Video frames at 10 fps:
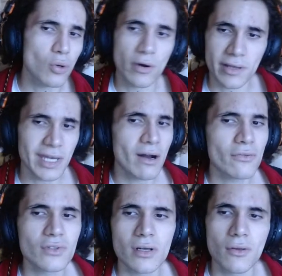or a year
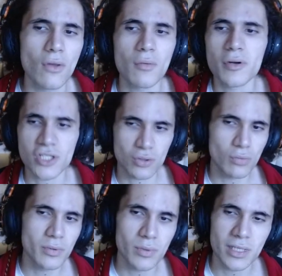after the other project will
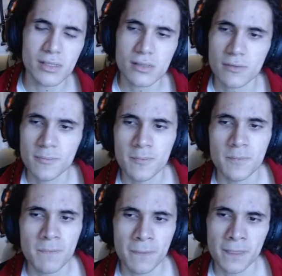be released.
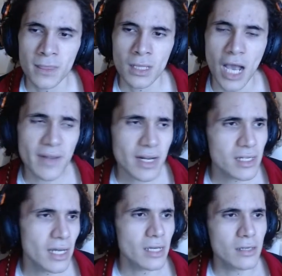And then I can
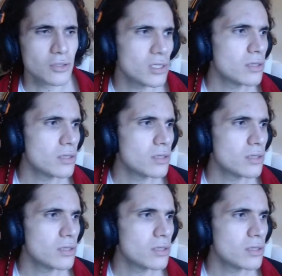continue